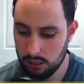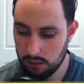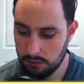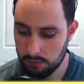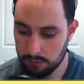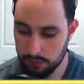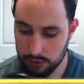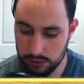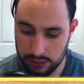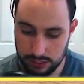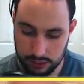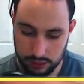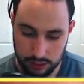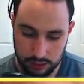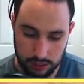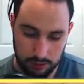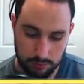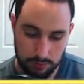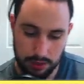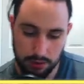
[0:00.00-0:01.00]
prestigious
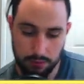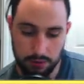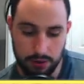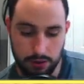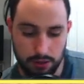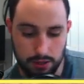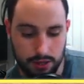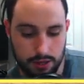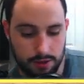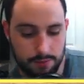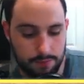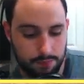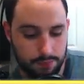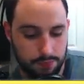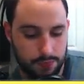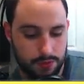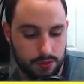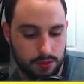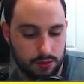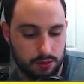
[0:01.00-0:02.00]
club, that one there.
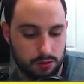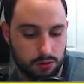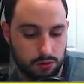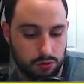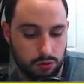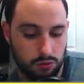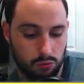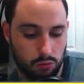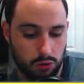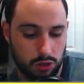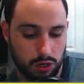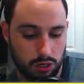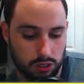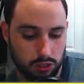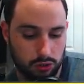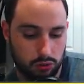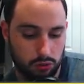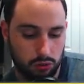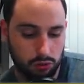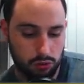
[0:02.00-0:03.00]
Good work
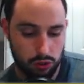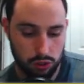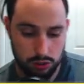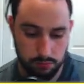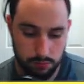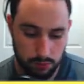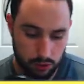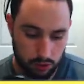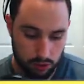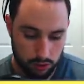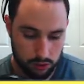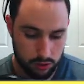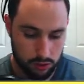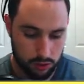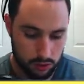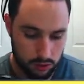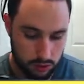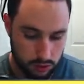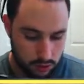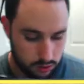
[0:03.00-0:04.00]
to Josh Morris
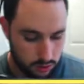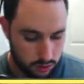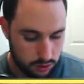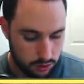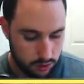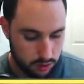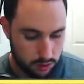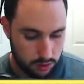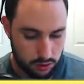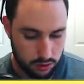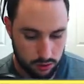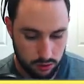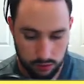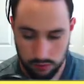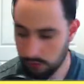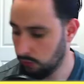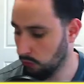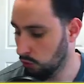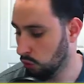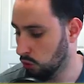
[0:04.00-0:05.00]

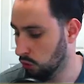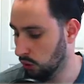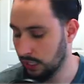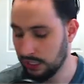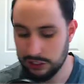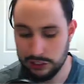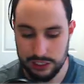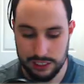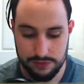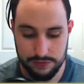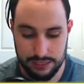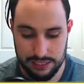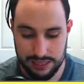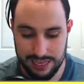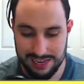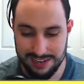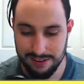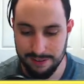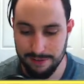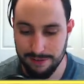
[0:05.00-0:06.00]
for achieving
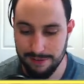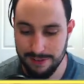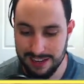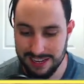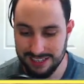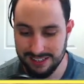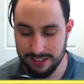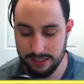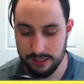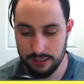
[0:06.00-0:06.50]
that feat.